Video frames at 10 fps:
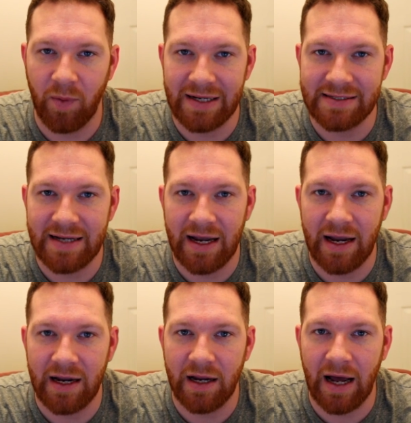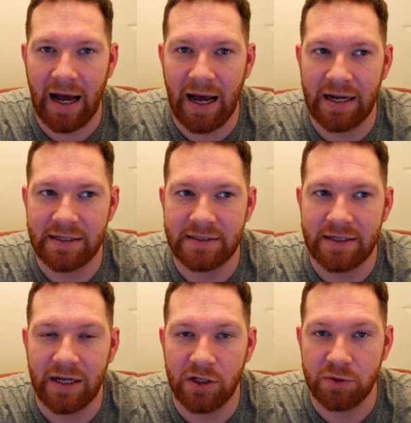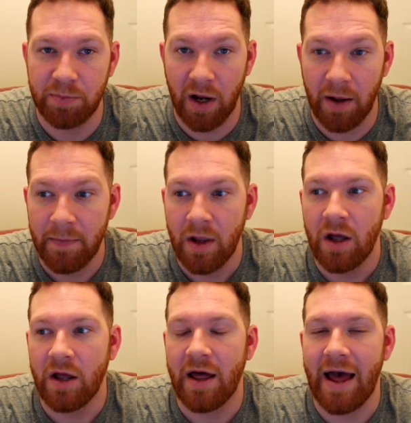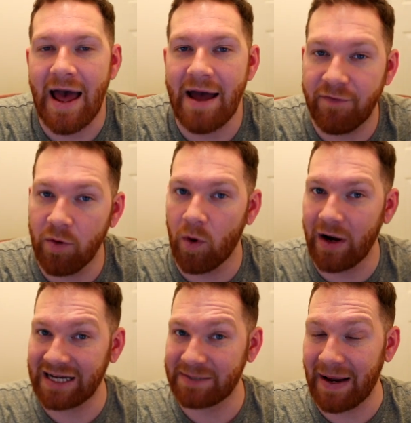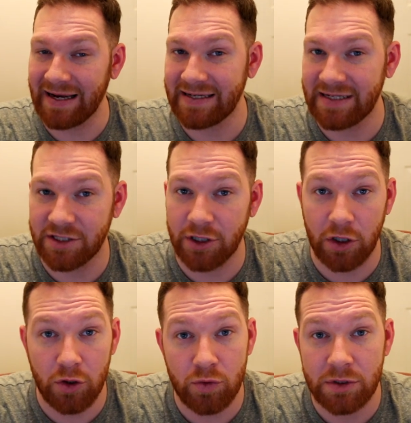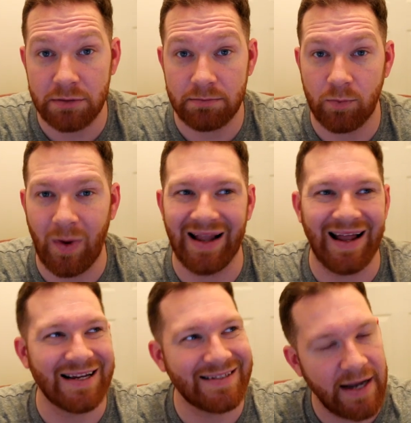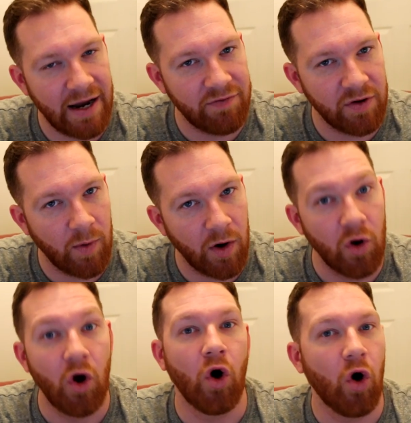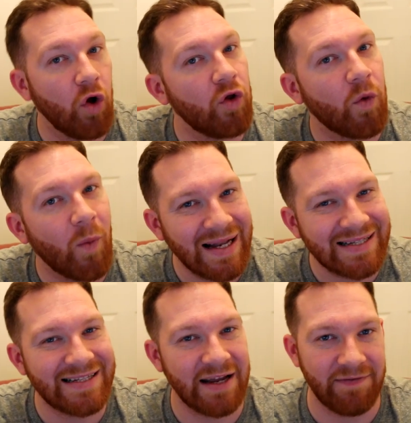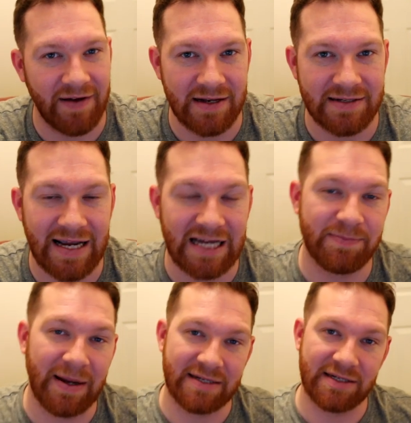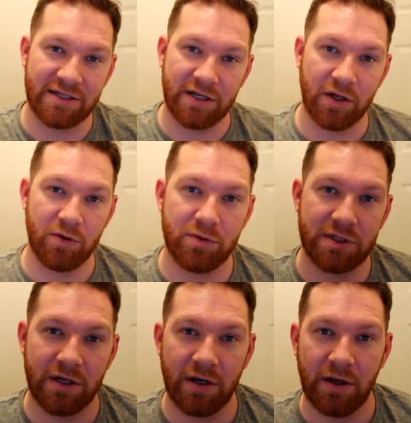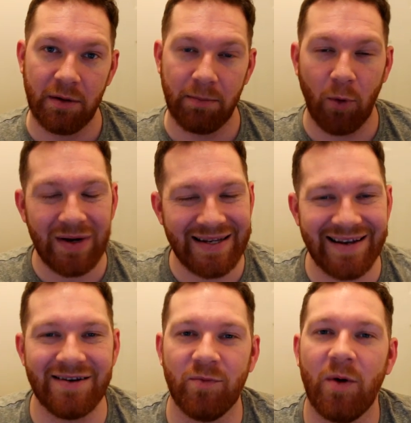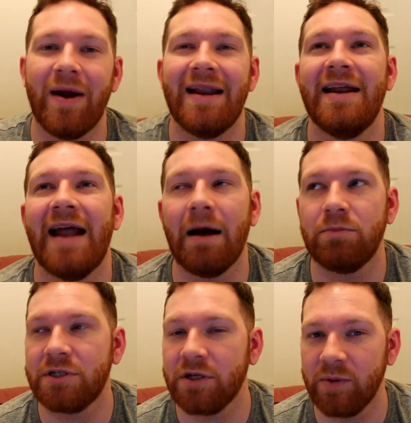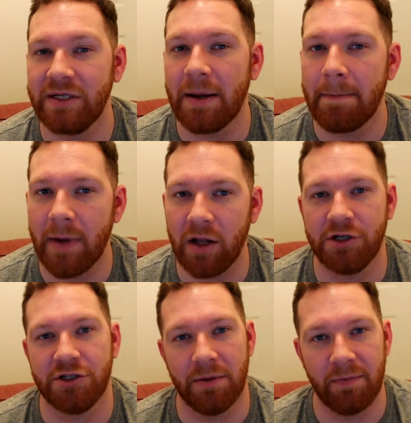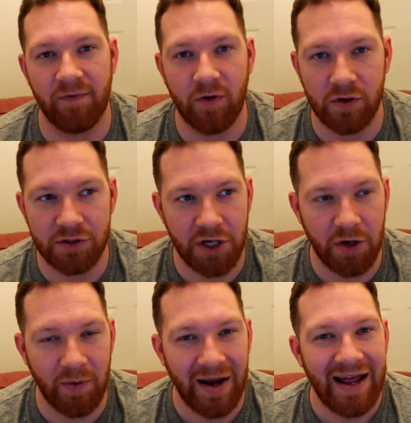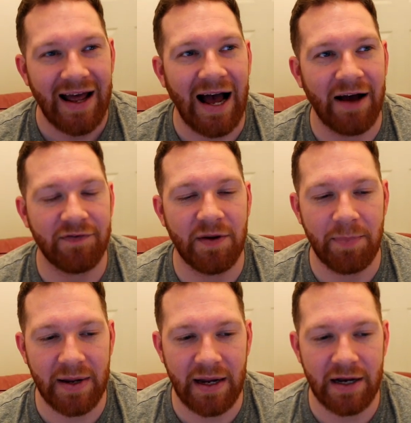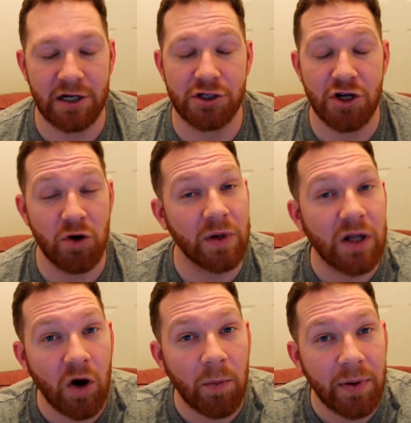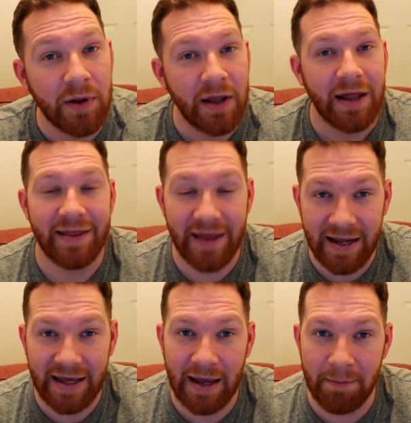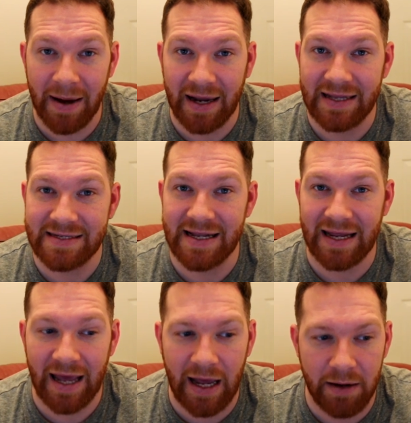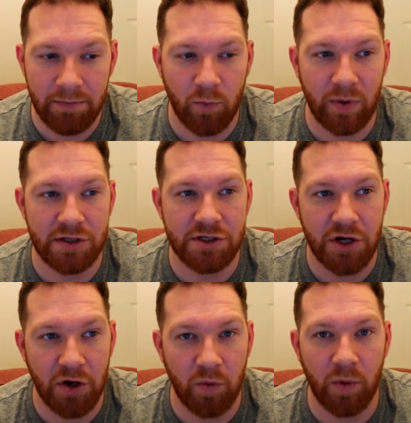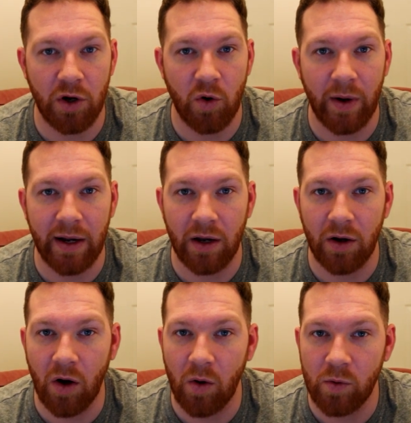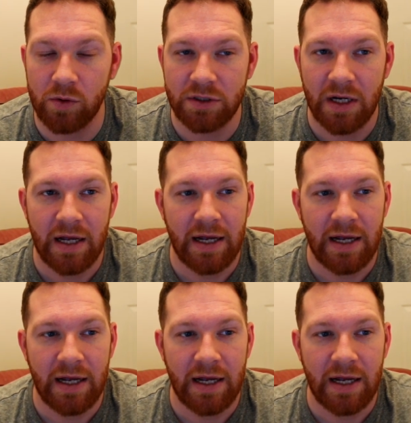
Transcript: Wednesday at Hillsborough. Everyone expected us to lose. Well, I say everyone, all the Wednesday fans expected us to lose, but we didn't. We went and absolutely demolished them 4-2. After being 2-0 up, they came back into the game with two quick goals